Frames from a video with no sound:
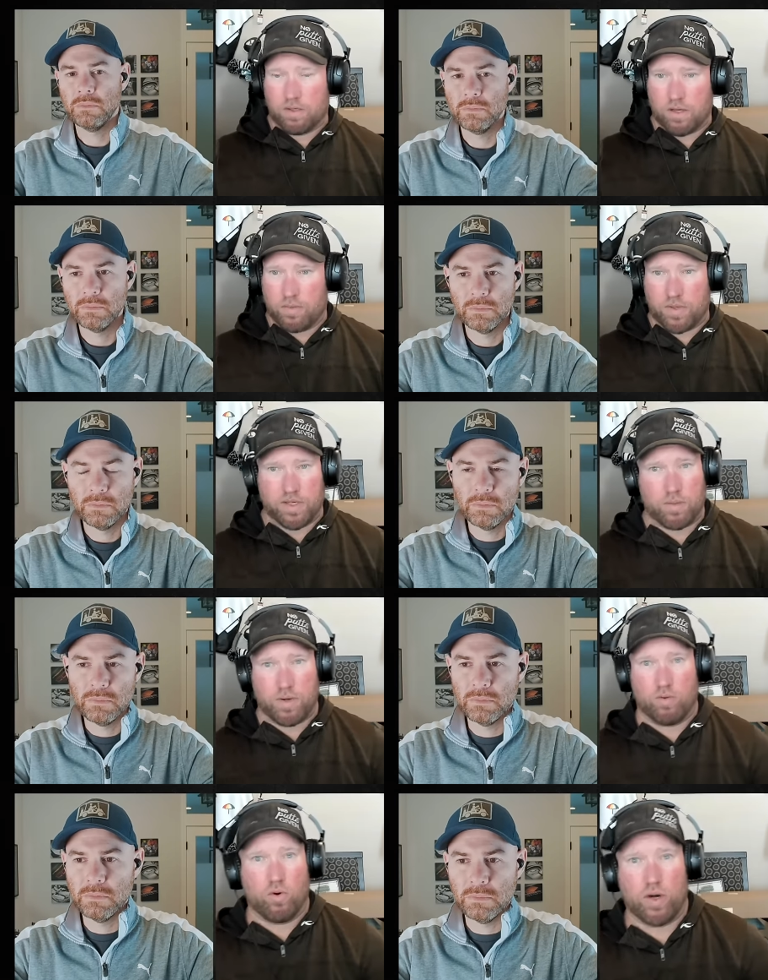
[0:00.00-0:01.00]
Speaker 1: companies. I
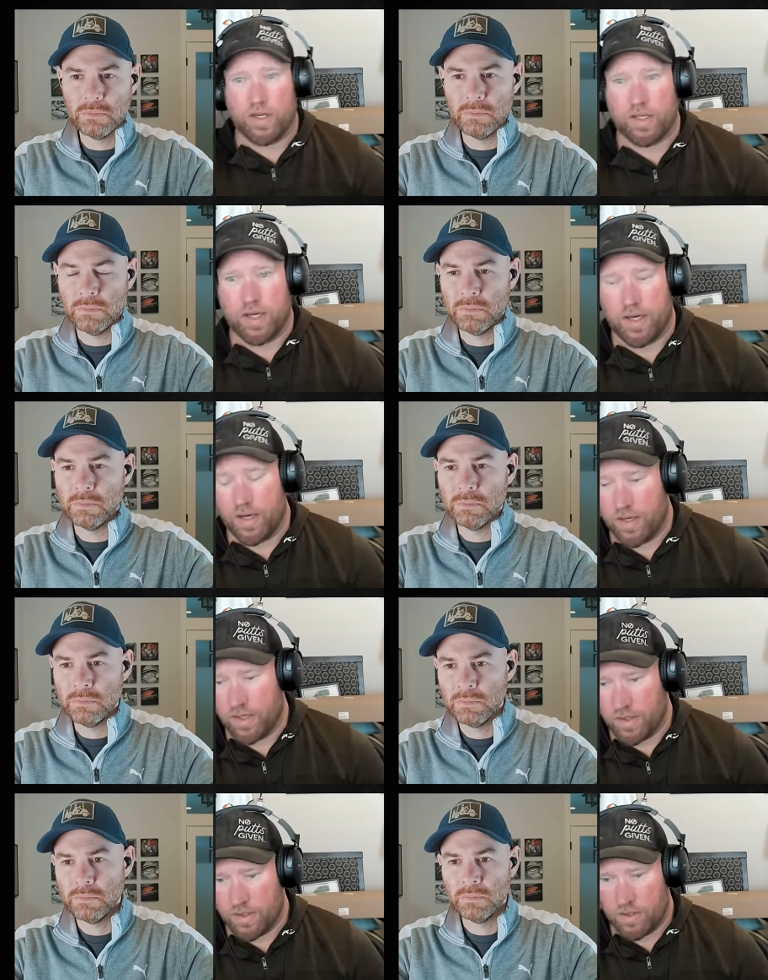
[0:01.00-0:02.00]
mean, Rory said,
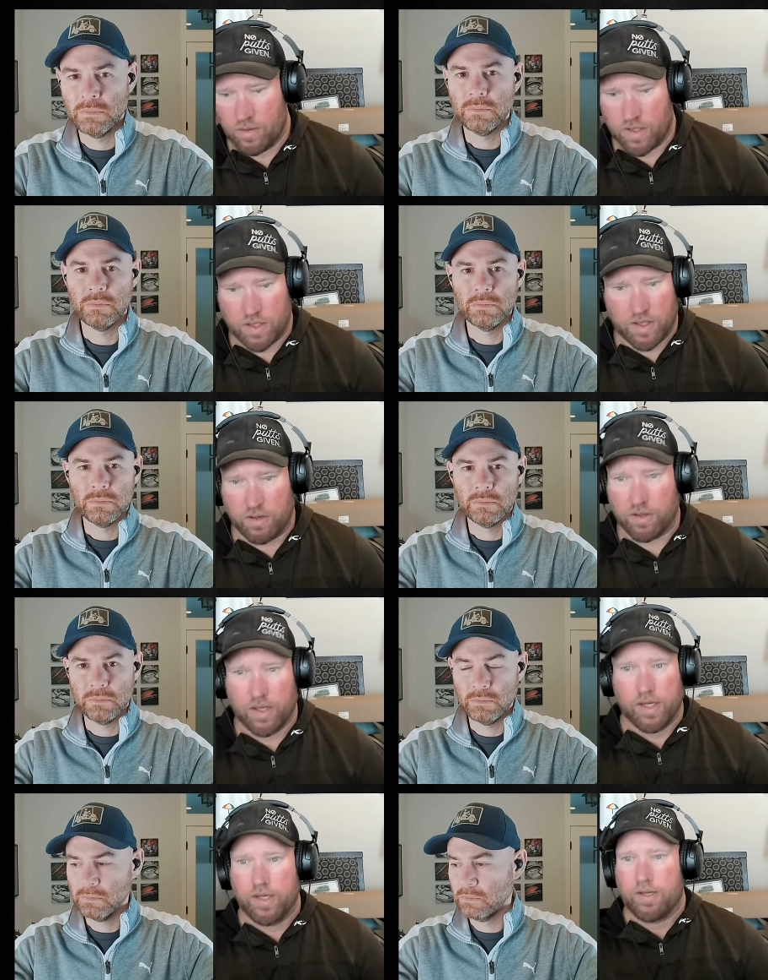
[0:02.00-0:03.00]
I want to say, you know,
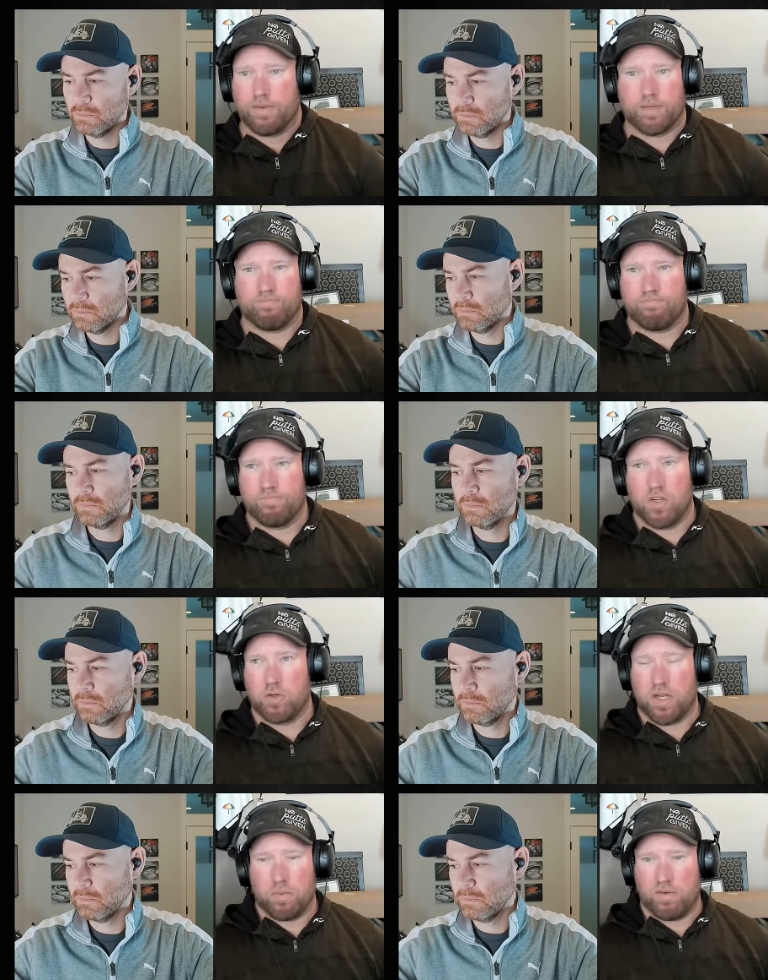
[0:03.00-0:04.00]
that
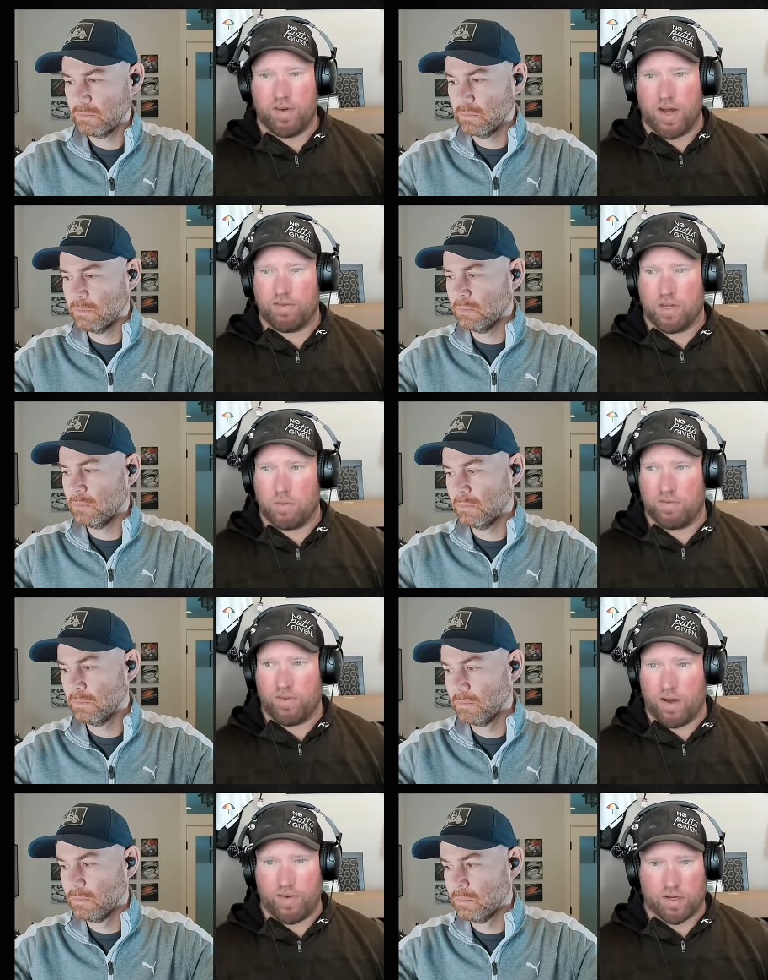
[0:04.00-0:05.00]
new TP5,
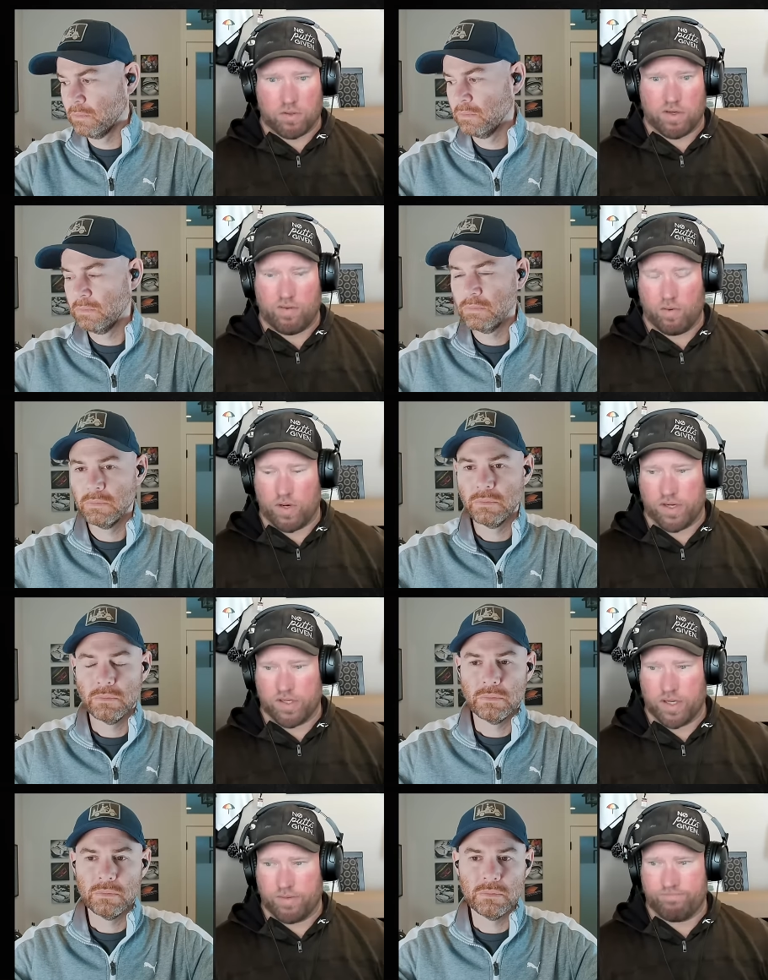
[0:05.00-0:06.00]
TP5X, whichever one
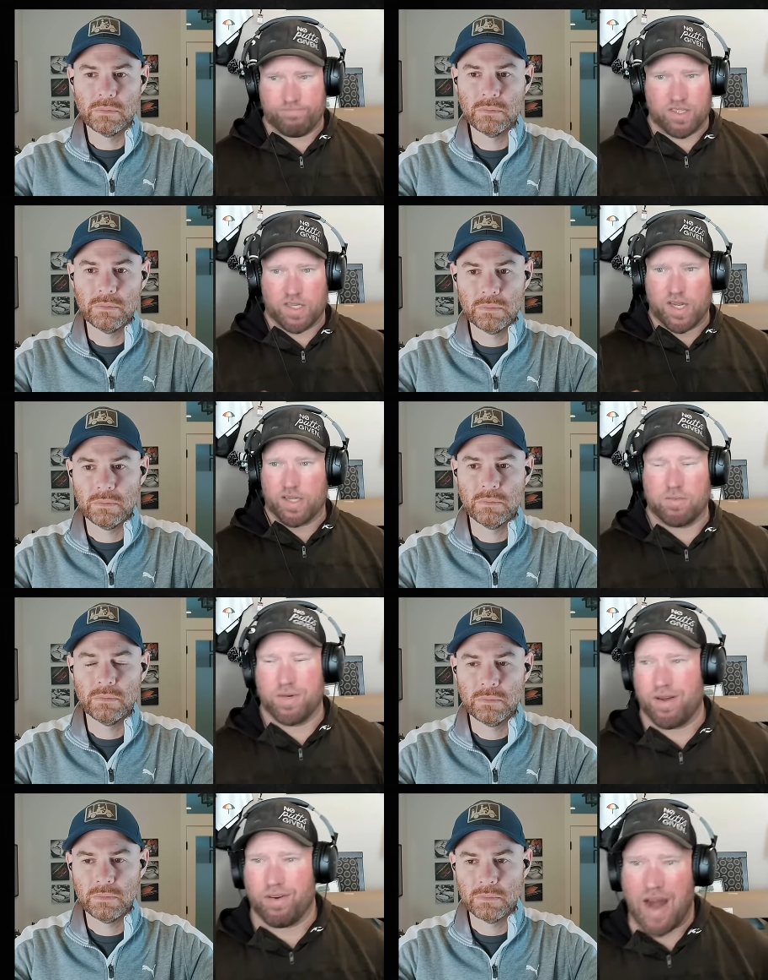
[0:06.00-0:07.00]
he's in, gets
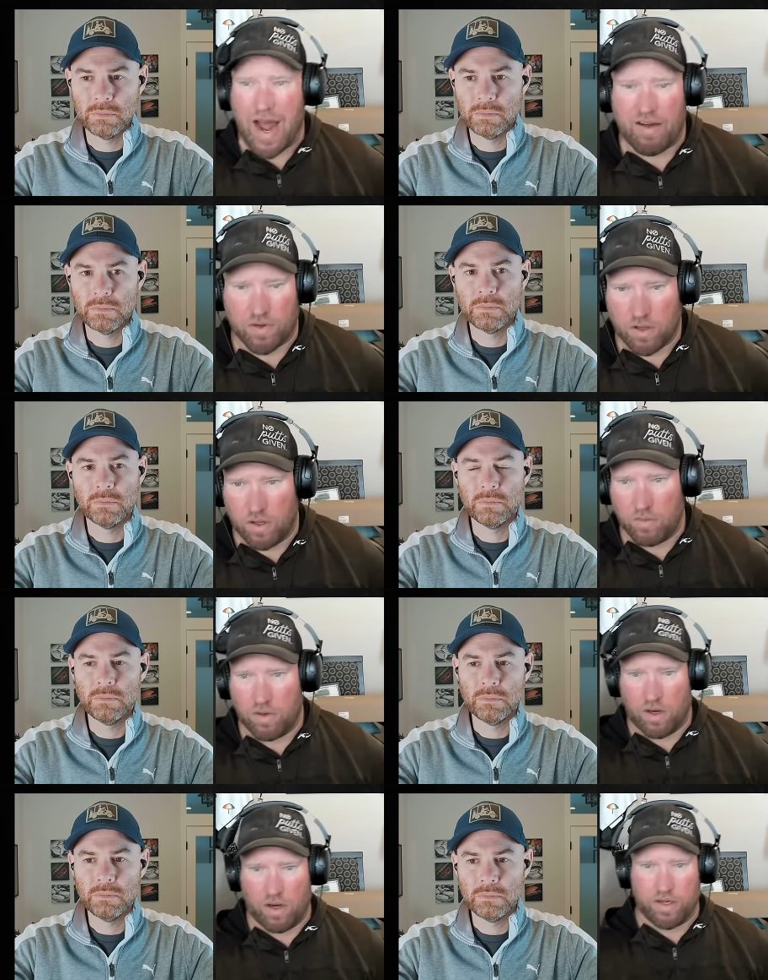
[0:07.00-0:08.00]
him another half a
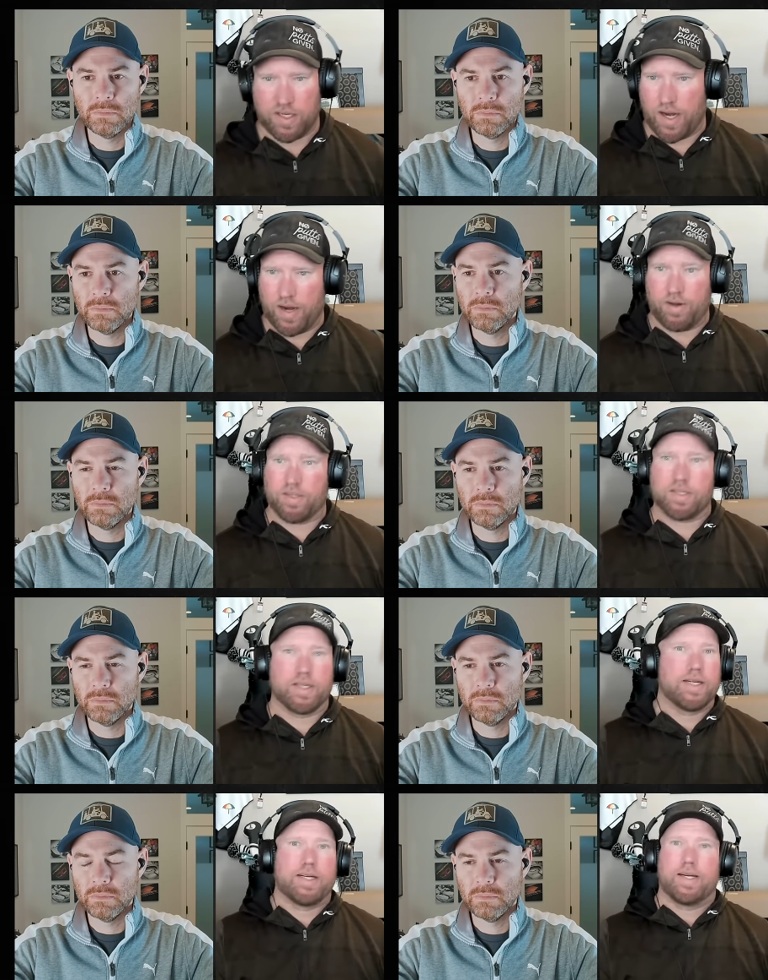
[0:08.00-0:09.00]
club on his
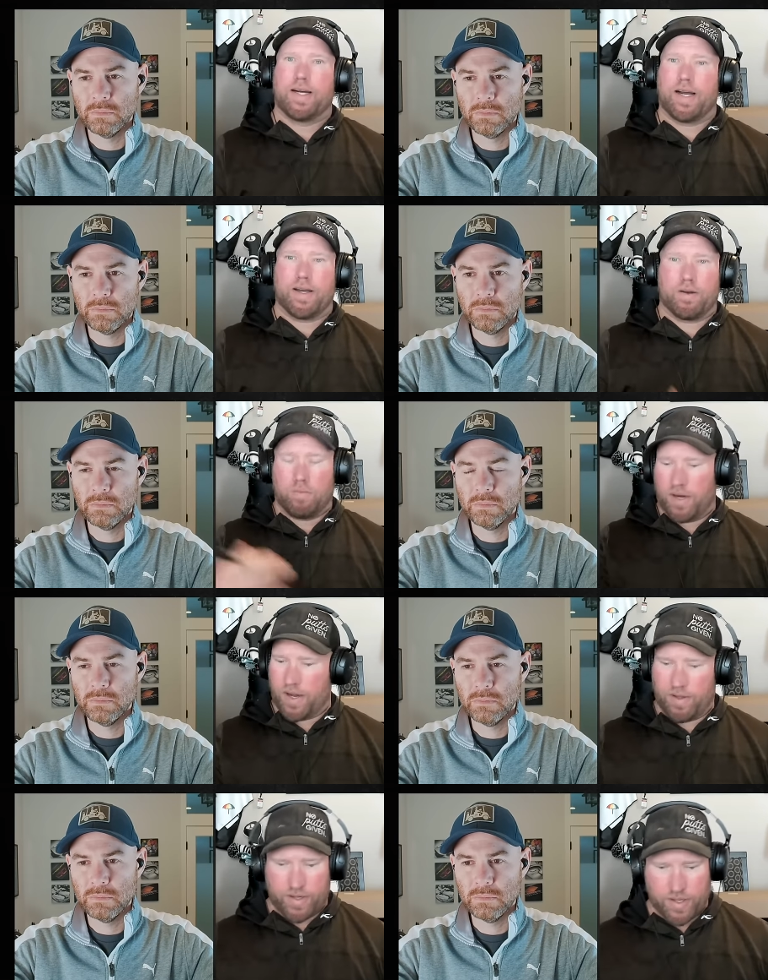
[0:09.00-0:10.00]
irons. I had a
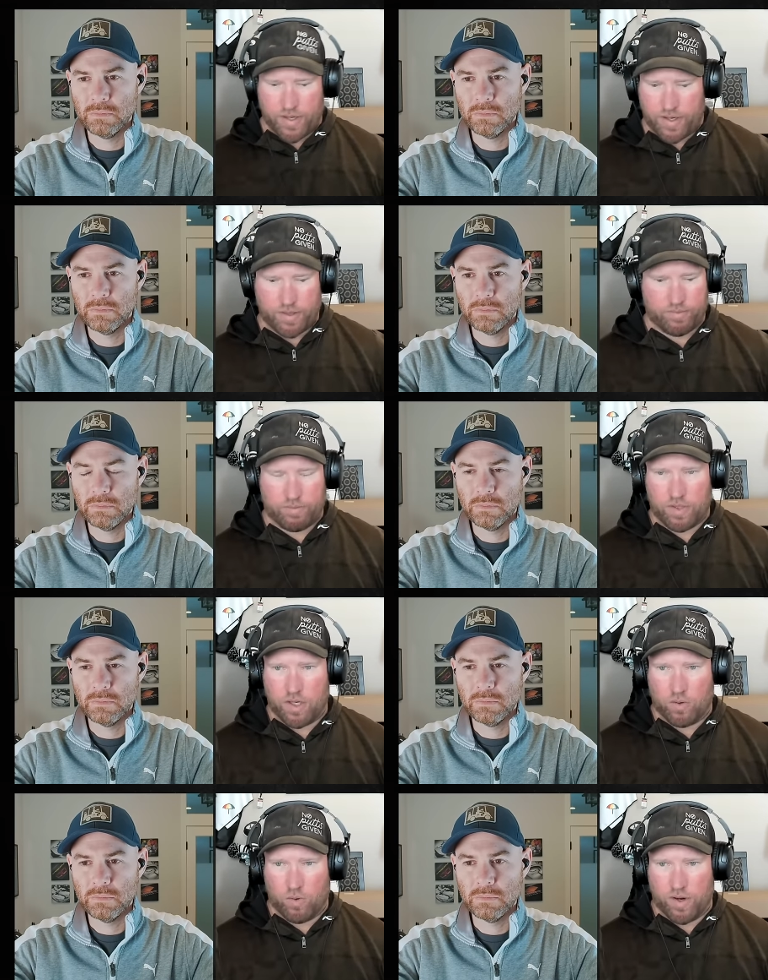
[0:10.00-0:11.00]
buddy that did a,
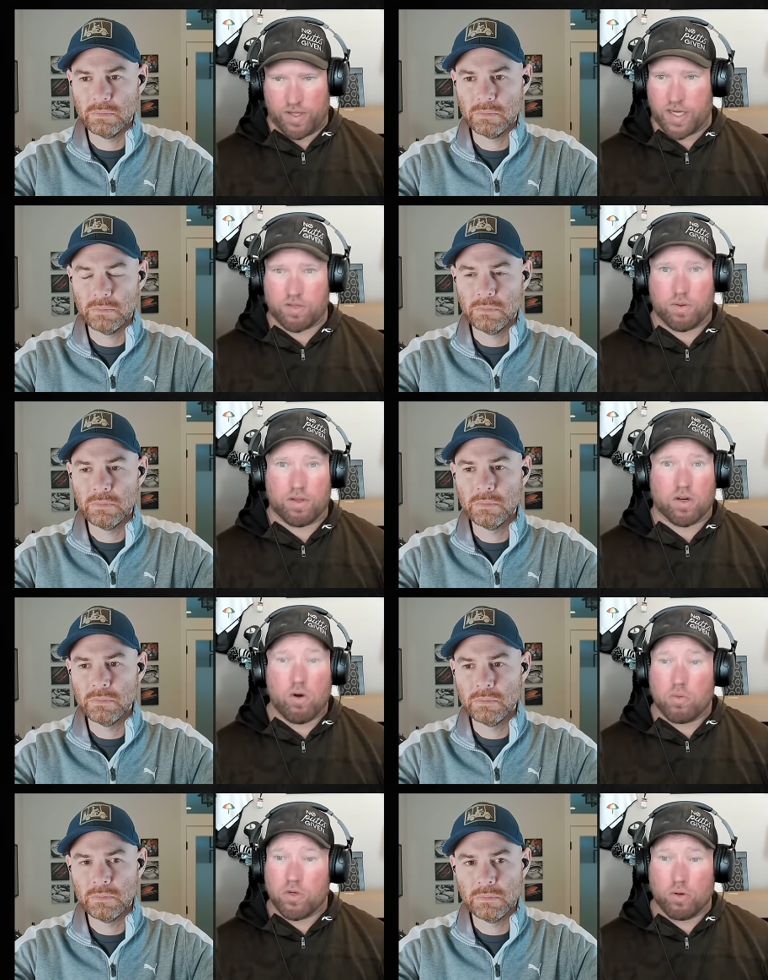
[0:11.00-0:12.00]
you know, one of the tests with the
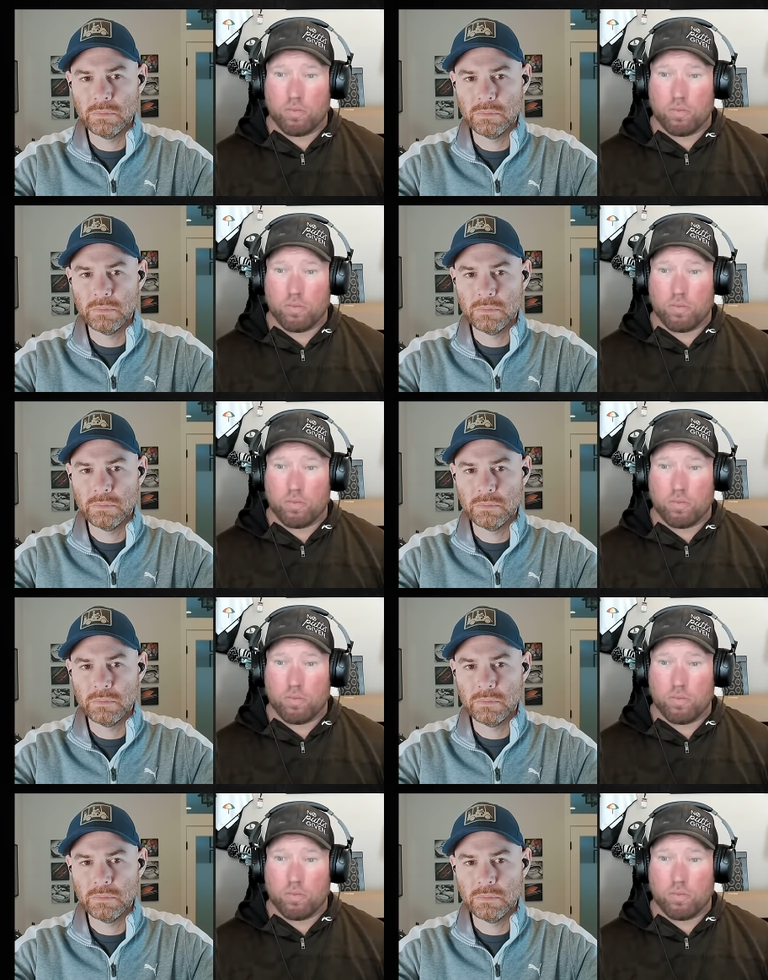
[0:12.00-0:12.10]
Chrome Tour